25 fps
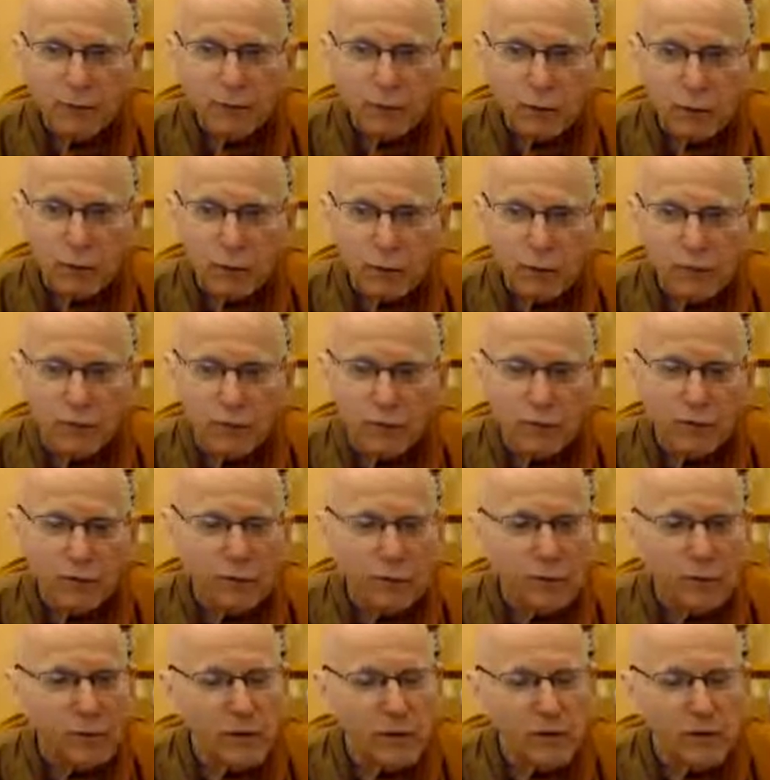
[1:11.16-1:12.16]

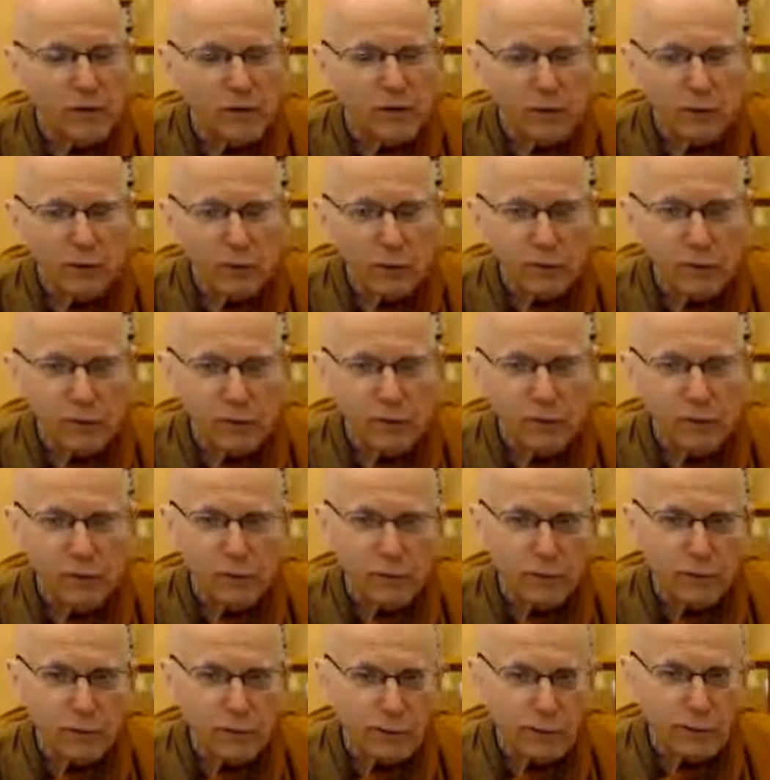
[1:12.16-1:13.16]
also, it's good
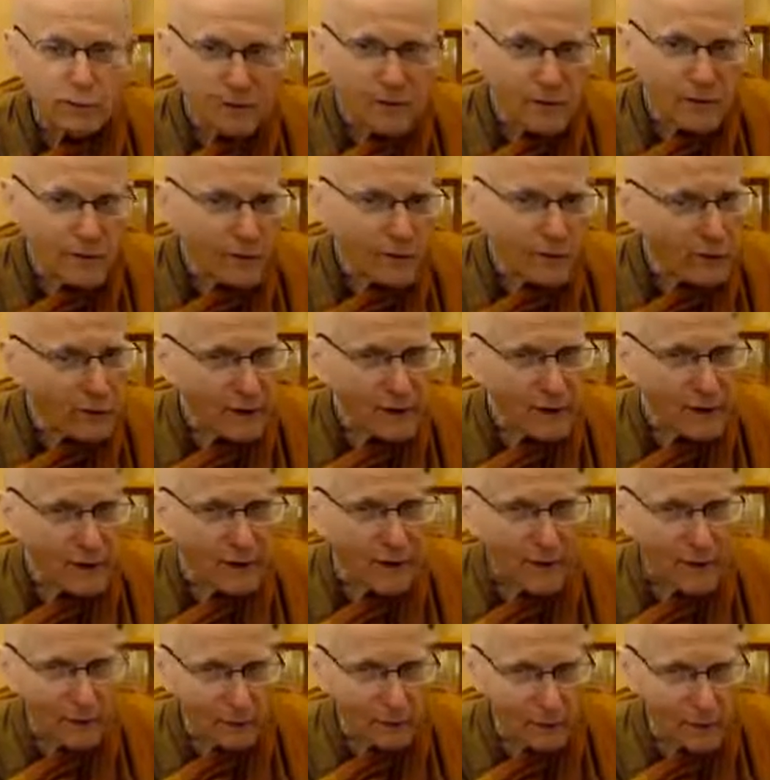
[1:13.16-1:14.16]
to, they're not
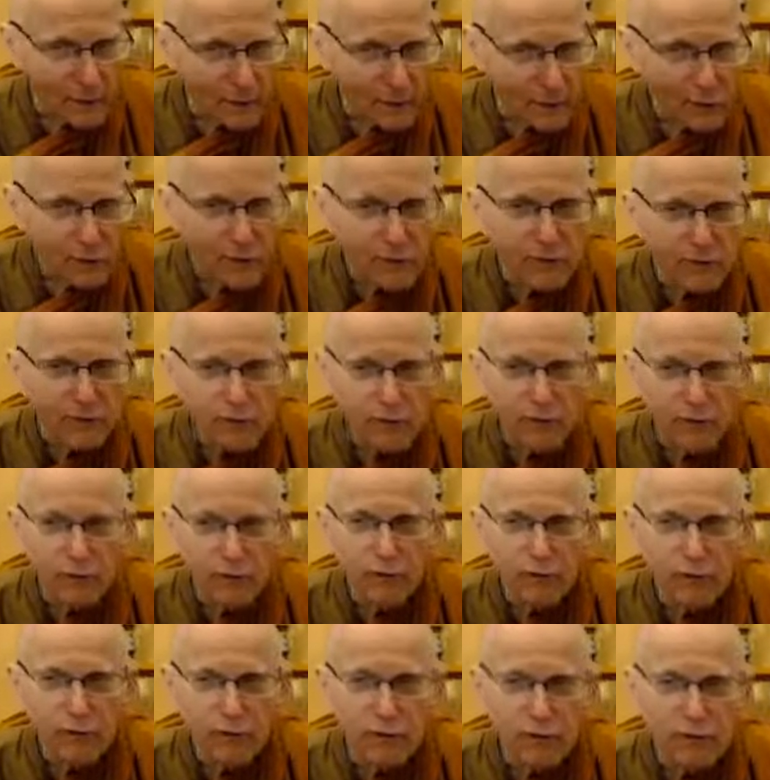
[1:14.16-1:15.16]
Kalyana Mitras, but
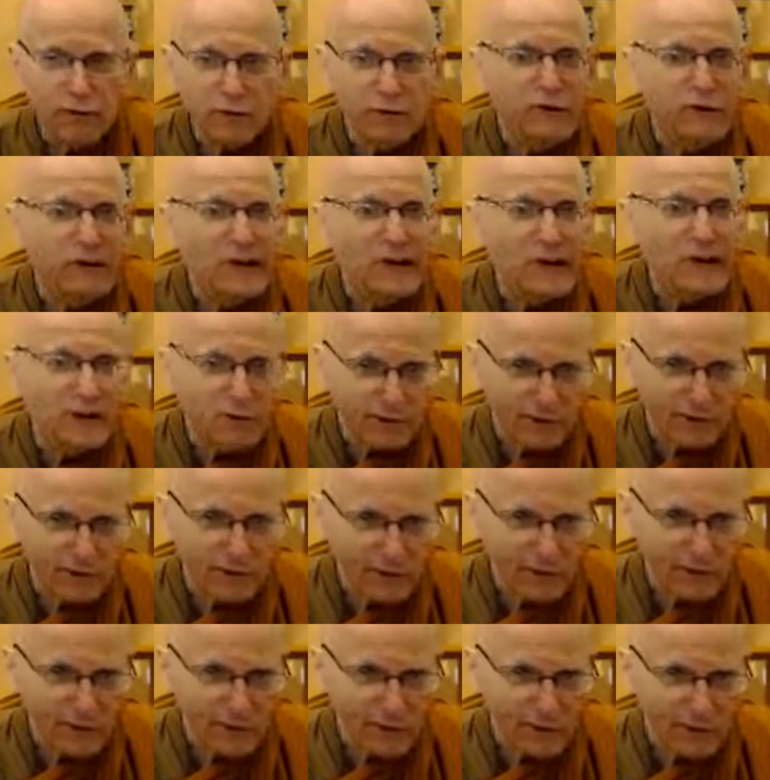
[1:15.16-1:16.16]
often negative
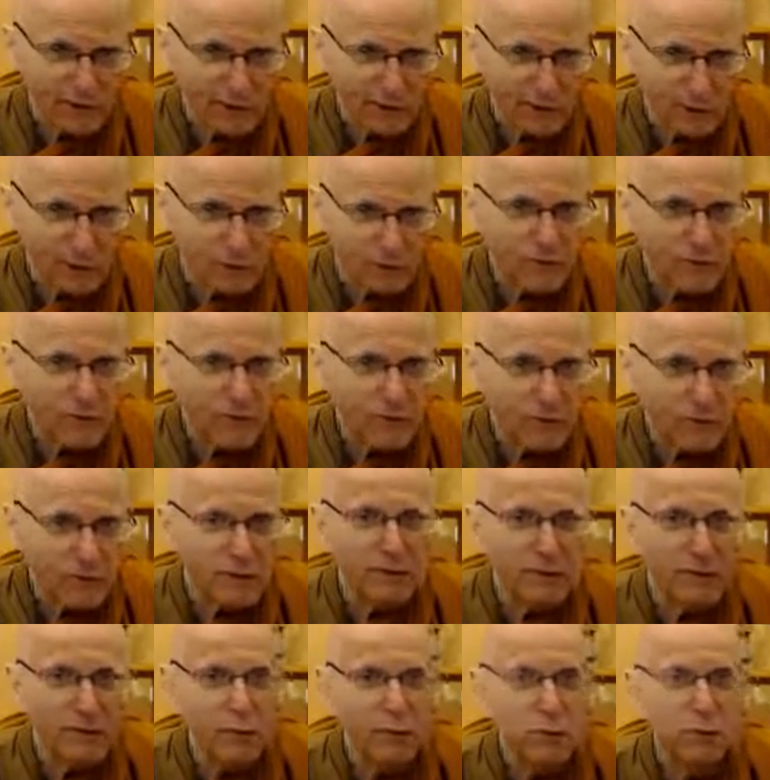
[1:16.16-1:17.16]
examples can
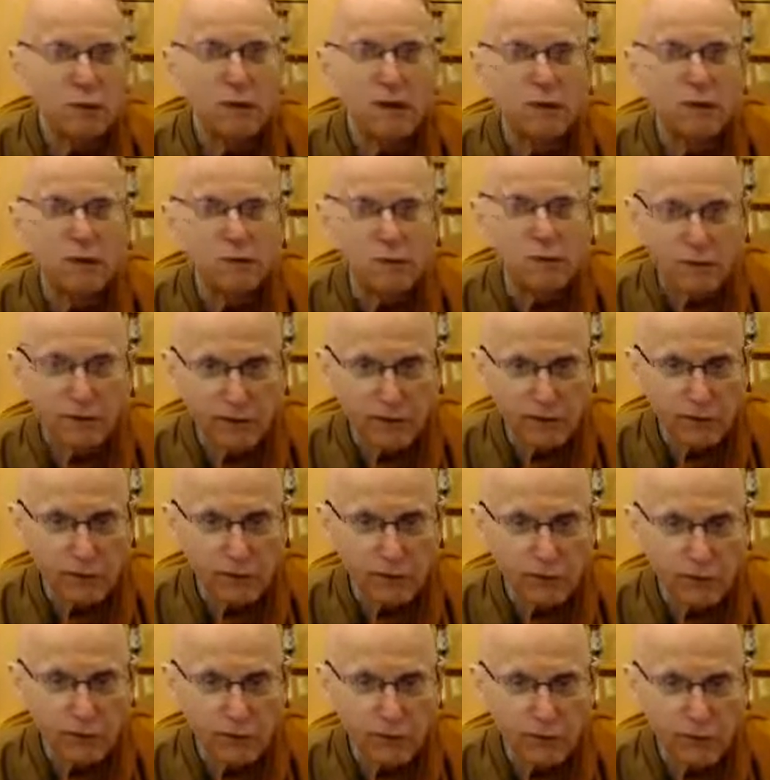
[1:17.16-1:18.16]
be great
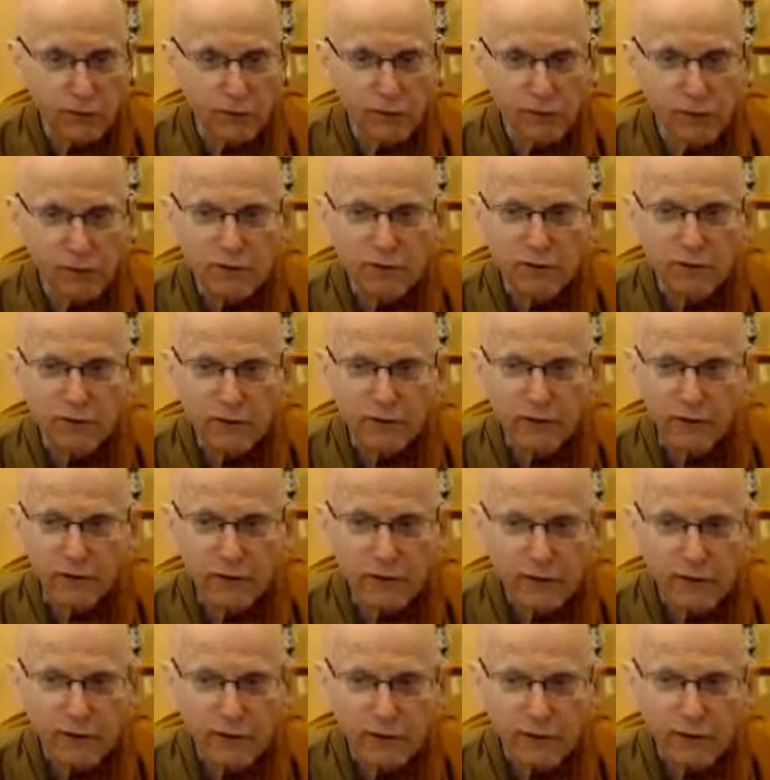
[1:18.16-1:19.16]
teachers for us, can't
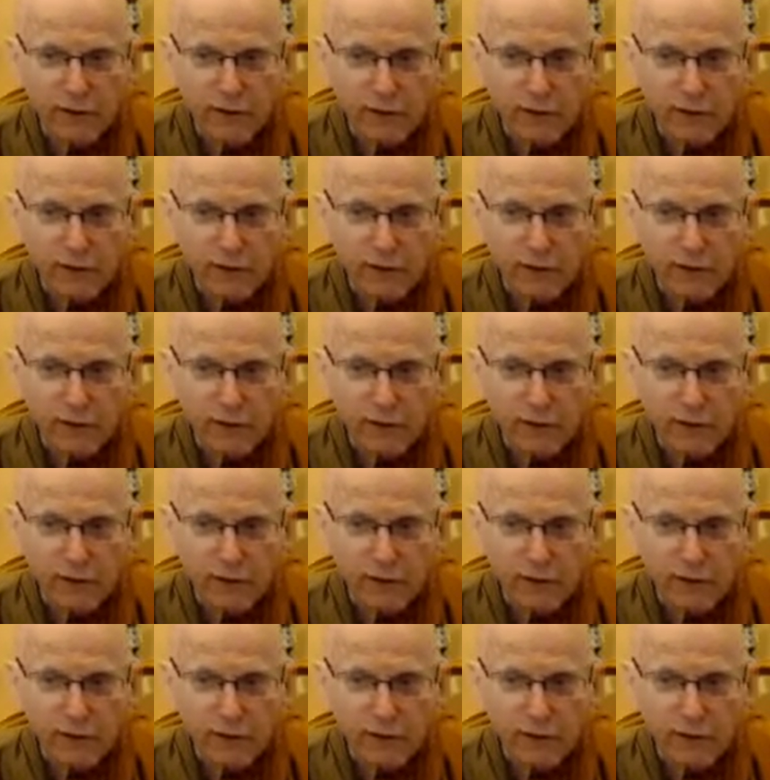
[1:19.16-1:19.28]
they?